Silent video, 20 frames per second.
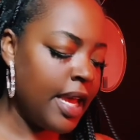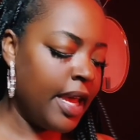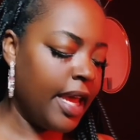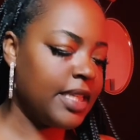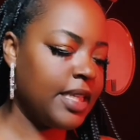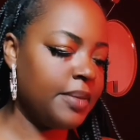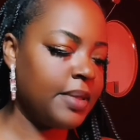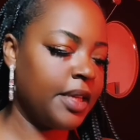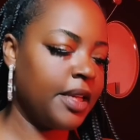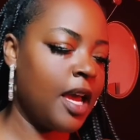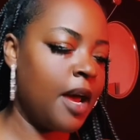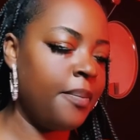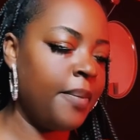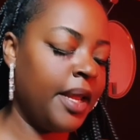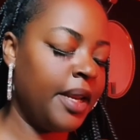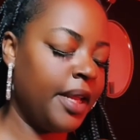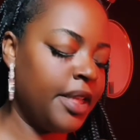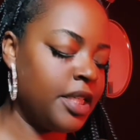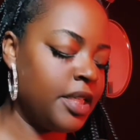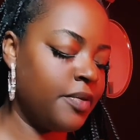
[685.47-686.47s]
It seems like y'all
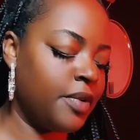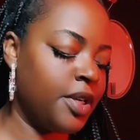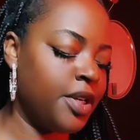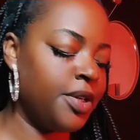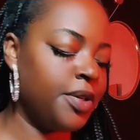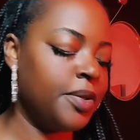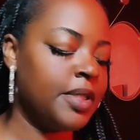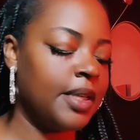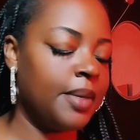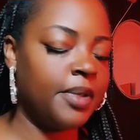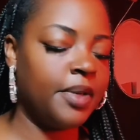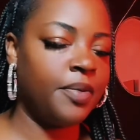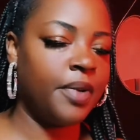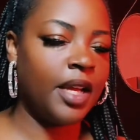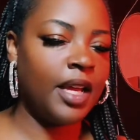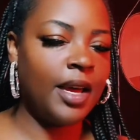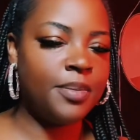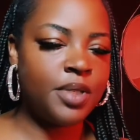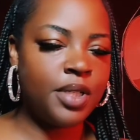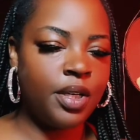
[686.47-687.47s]
may need to renew something when it
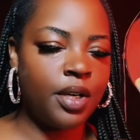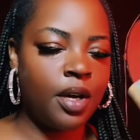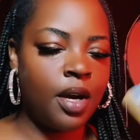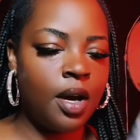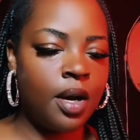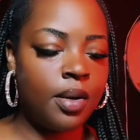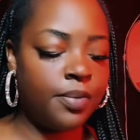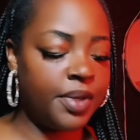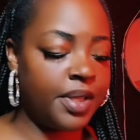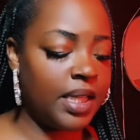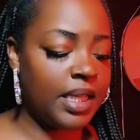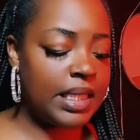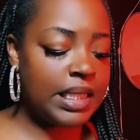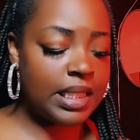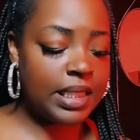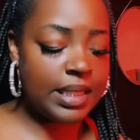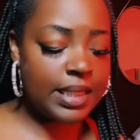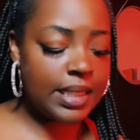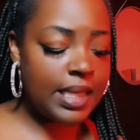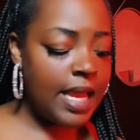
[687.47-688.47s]
comes to your home, whether this is
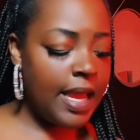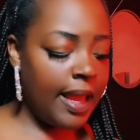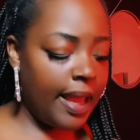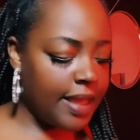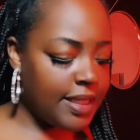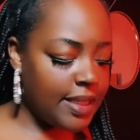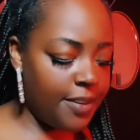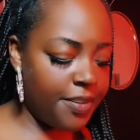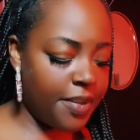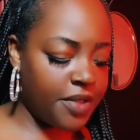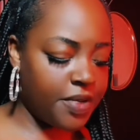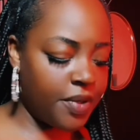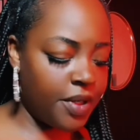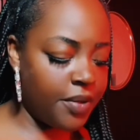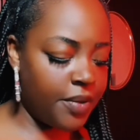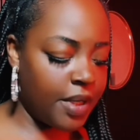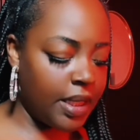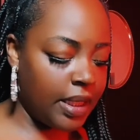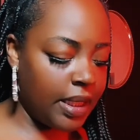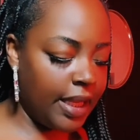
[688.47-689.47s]
just as simple as
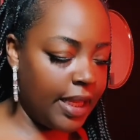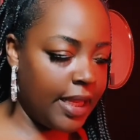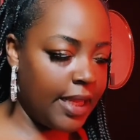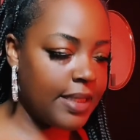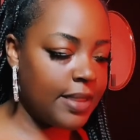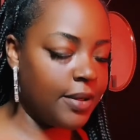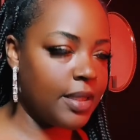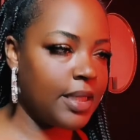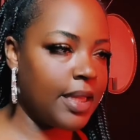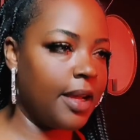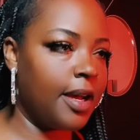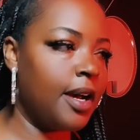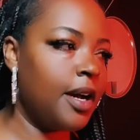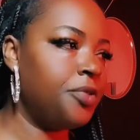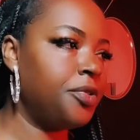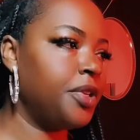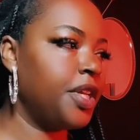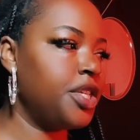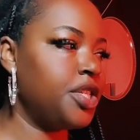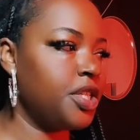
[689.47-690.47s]
renewing the lease, or it's like, oh
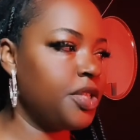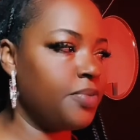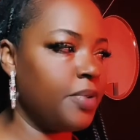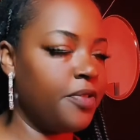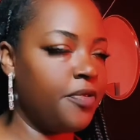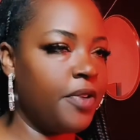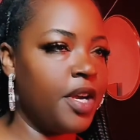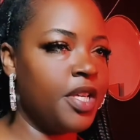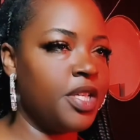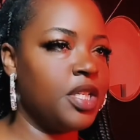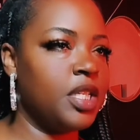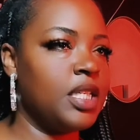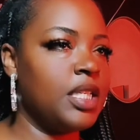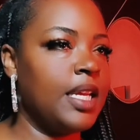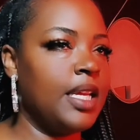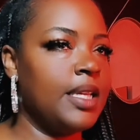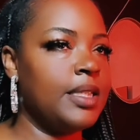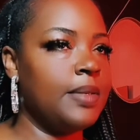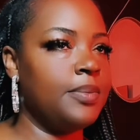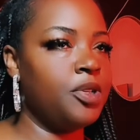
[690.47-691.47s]
well, let's just refresh, let's
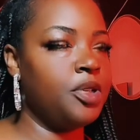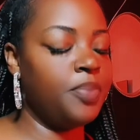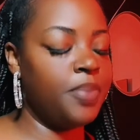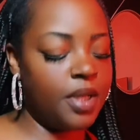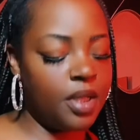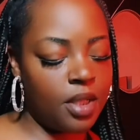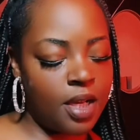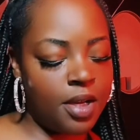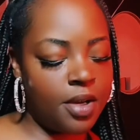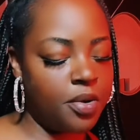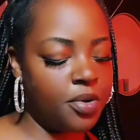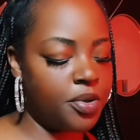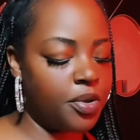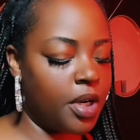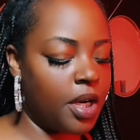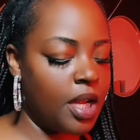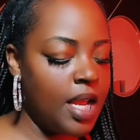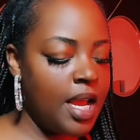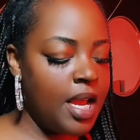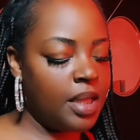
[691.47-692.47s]
get some new pillows,
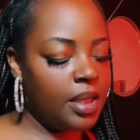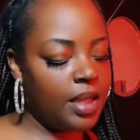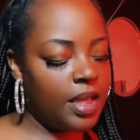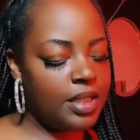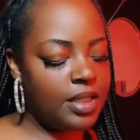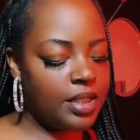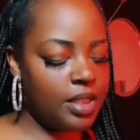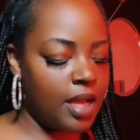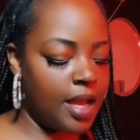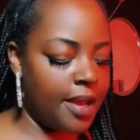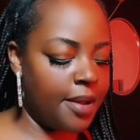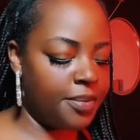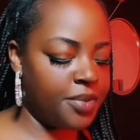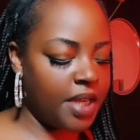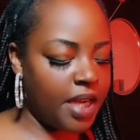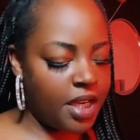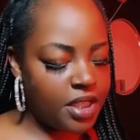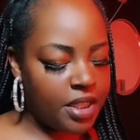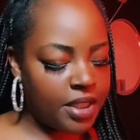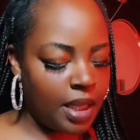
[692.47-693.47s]
or let's
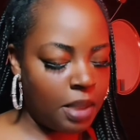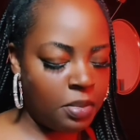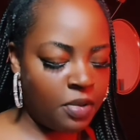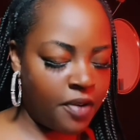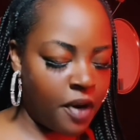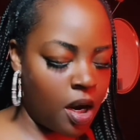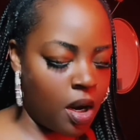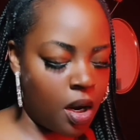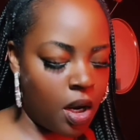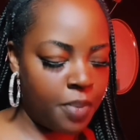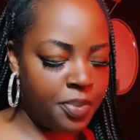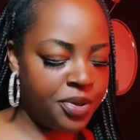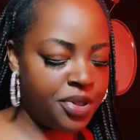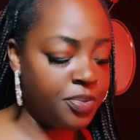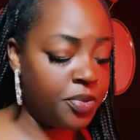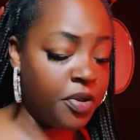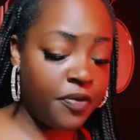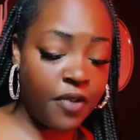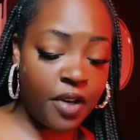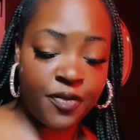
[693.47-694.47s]
change the theme of our home, let's
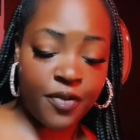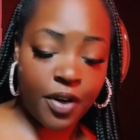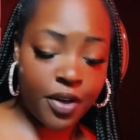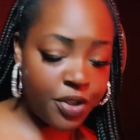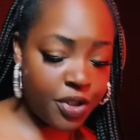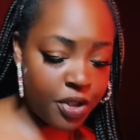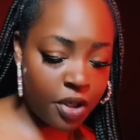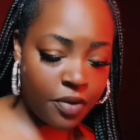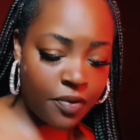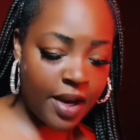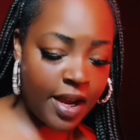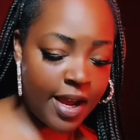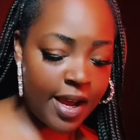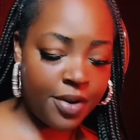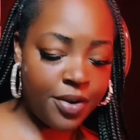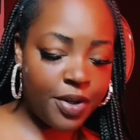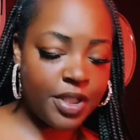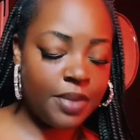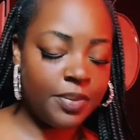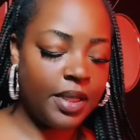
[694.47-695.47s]
move our furniture
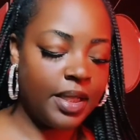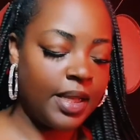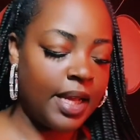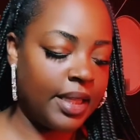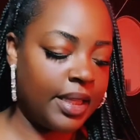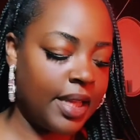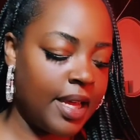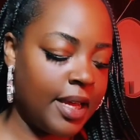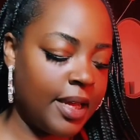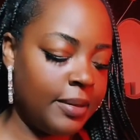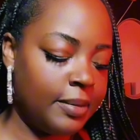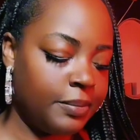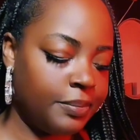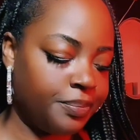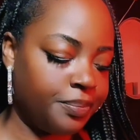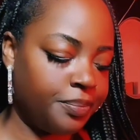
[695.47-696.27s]
around, or something like that.